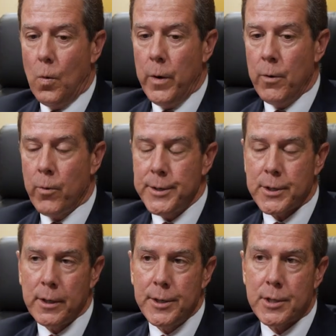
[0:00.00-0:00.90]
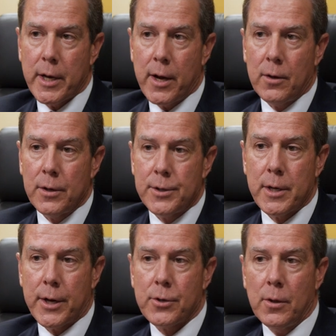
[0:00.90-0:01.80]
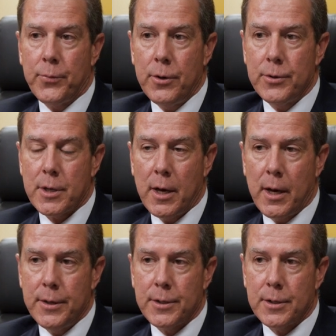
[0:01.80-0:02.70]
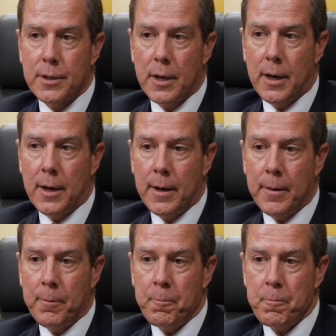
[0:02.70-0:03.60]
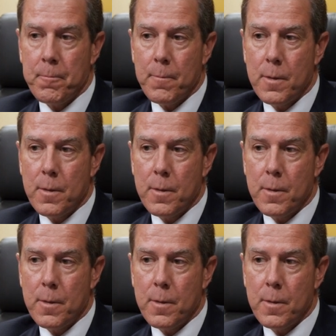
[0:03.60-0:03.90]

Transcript: We recently settled a sexual abuse case um,